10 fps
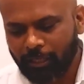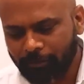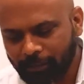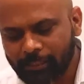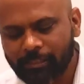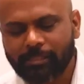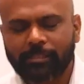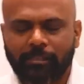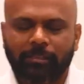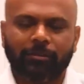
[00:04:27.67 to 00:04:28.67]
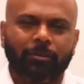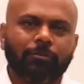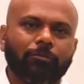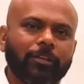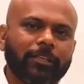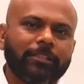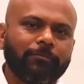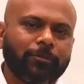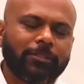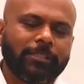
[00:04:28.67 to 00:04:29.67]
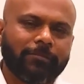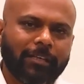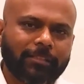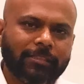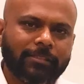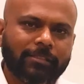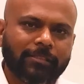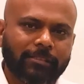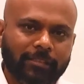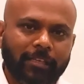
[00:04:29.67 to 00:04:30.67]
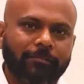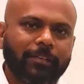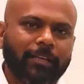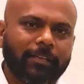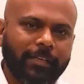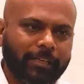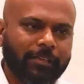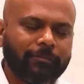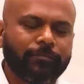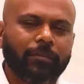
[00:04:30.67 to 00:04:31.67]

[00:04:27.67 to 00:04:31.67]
dwells on what are the positive actions that we can take.